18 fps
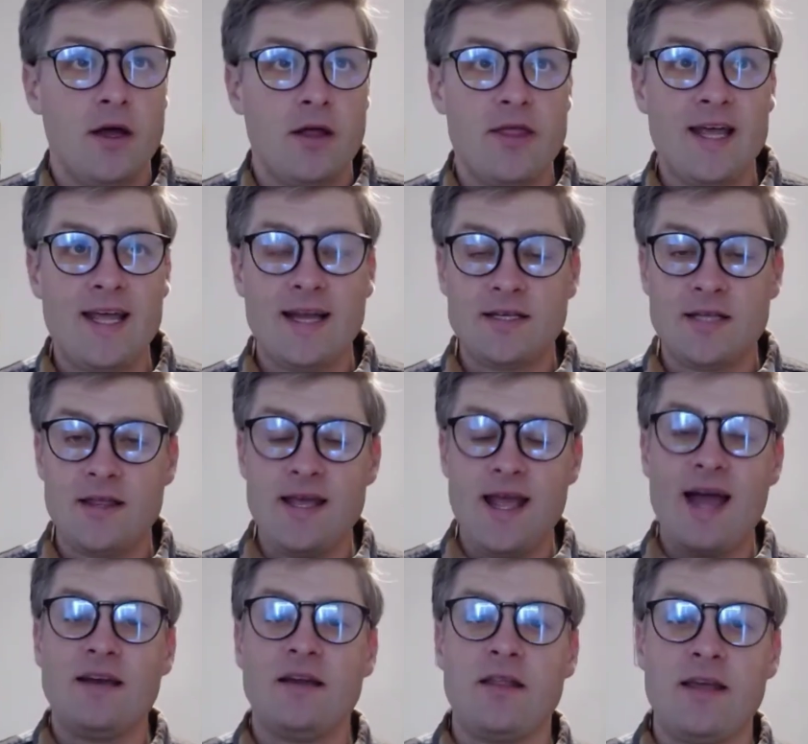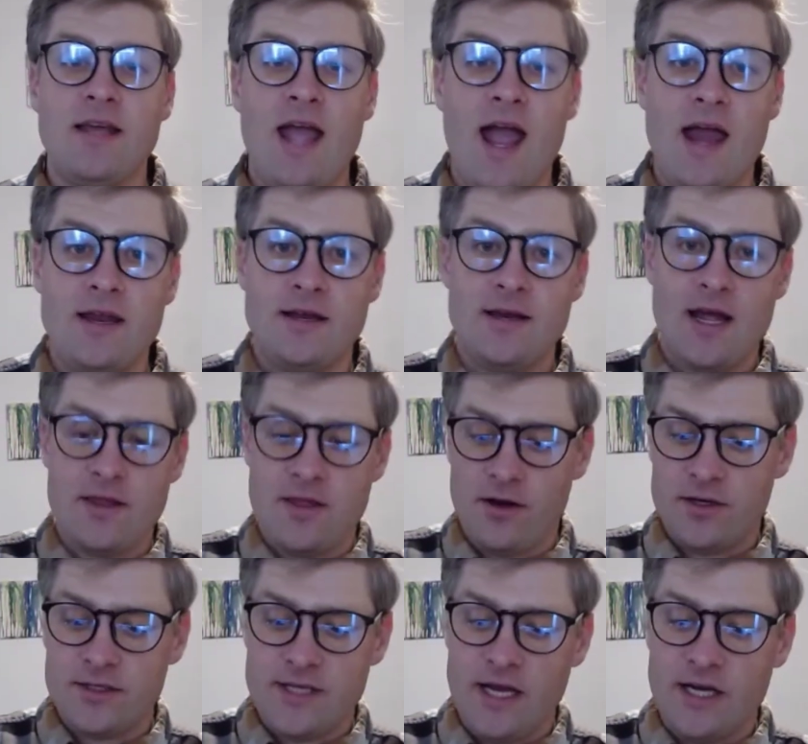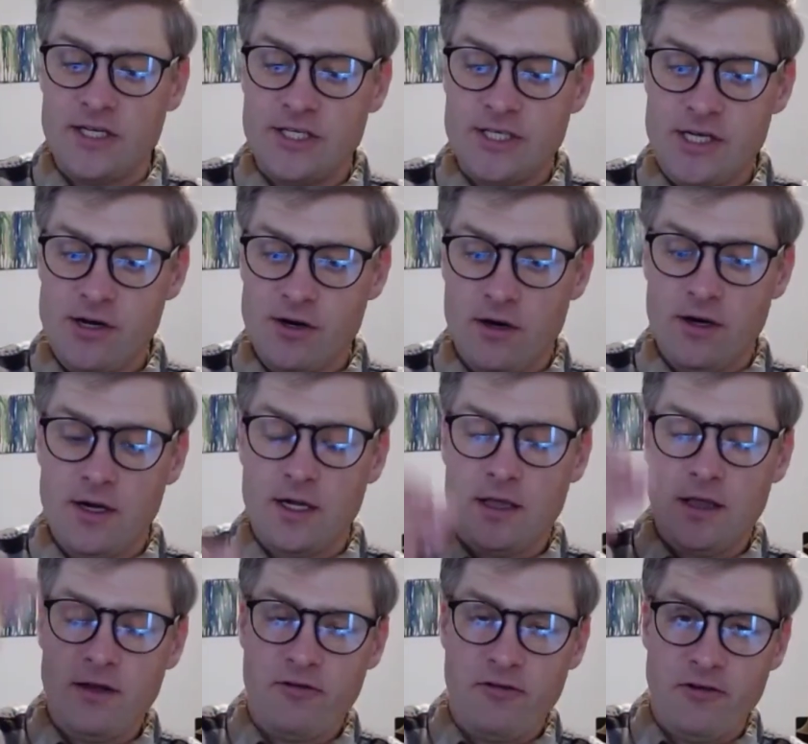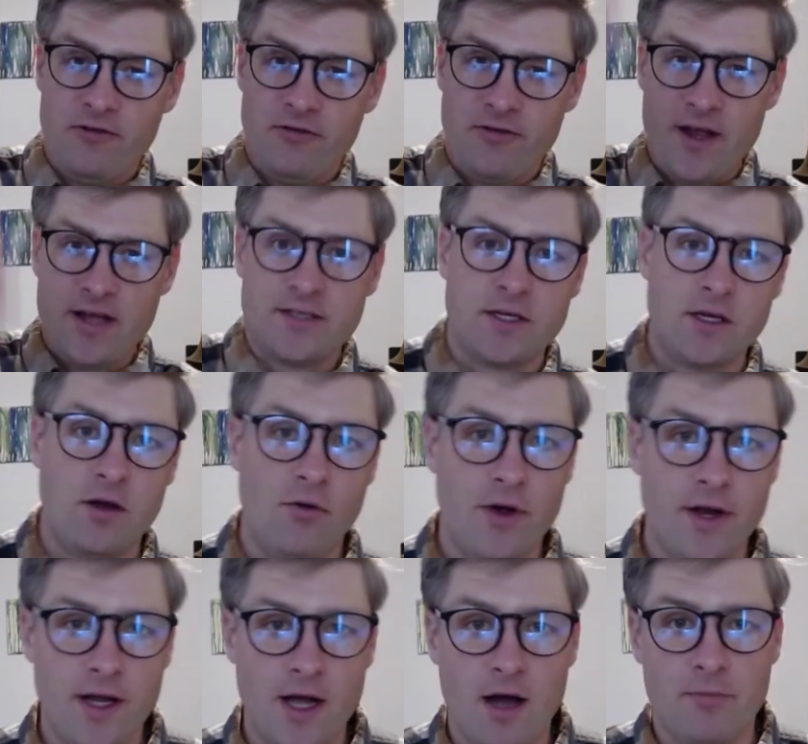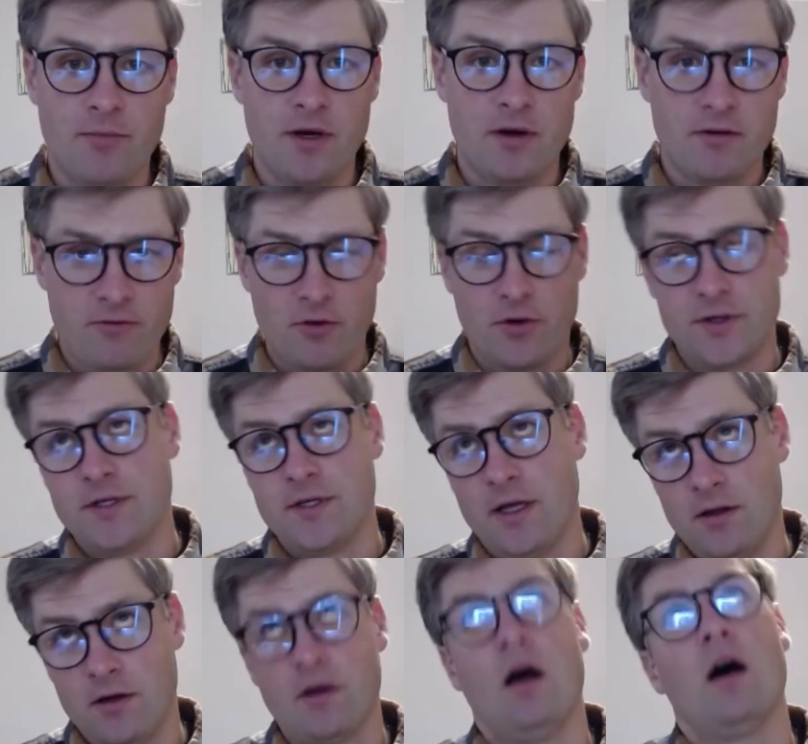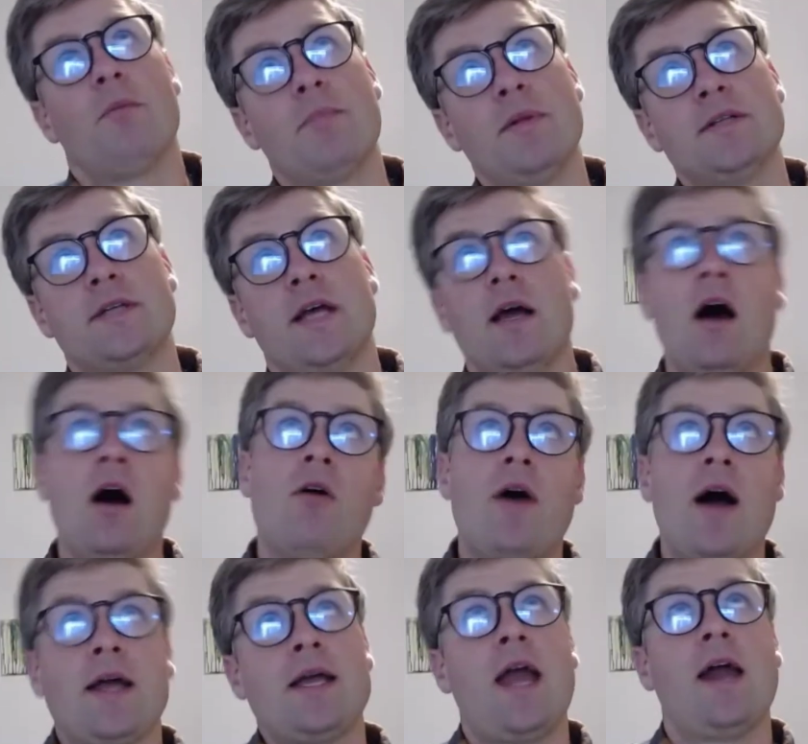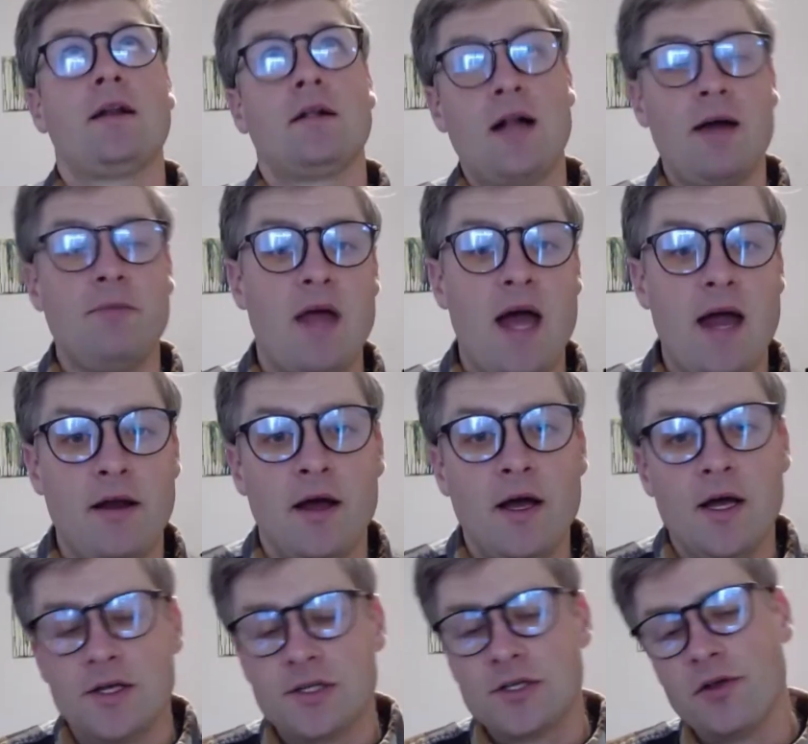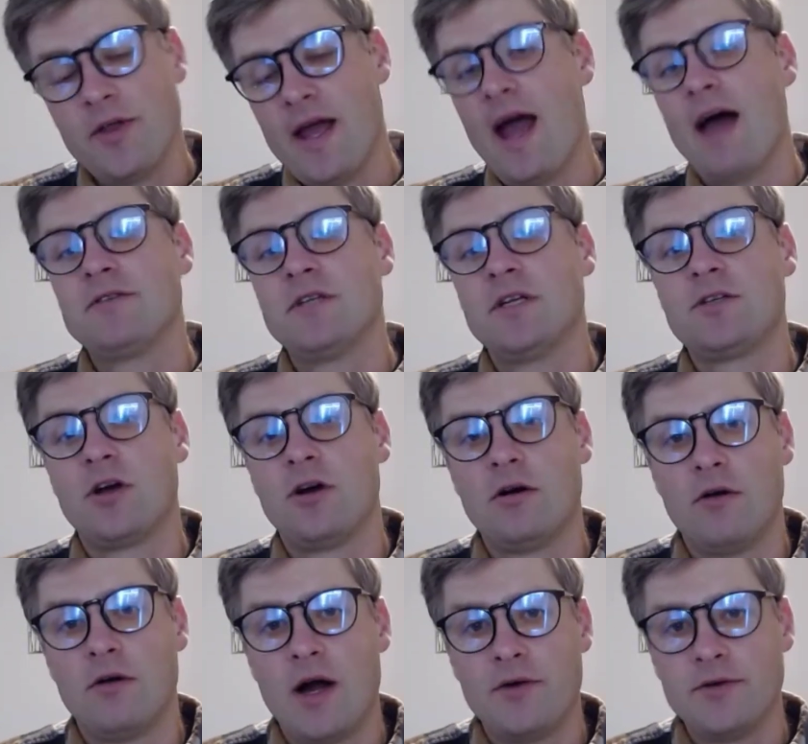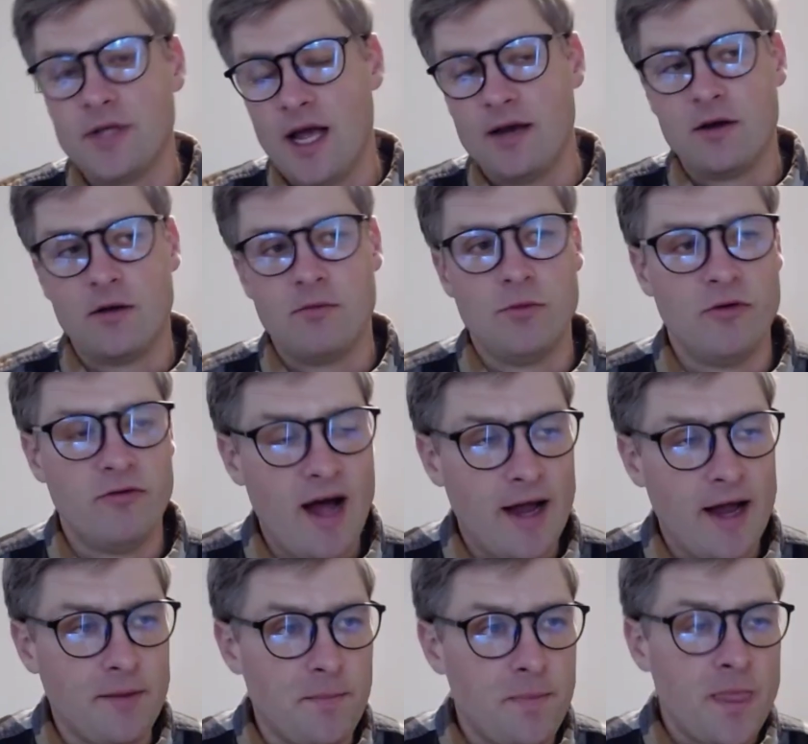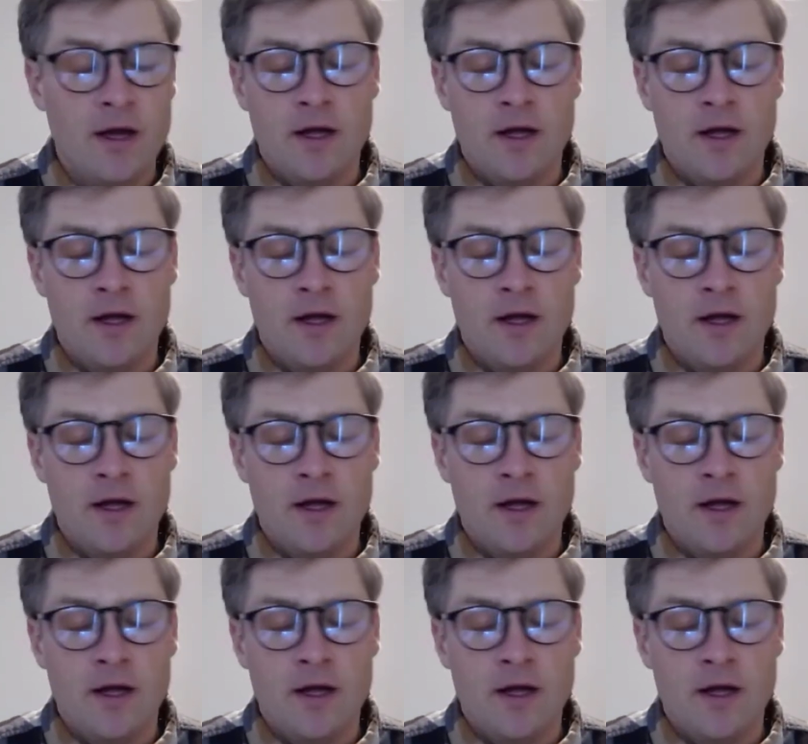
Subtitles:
They get to the end of the canyon and there's a sheer cliff face going up. And of course they look up and say, oh, I can't climb that. So they have to turn around and move on.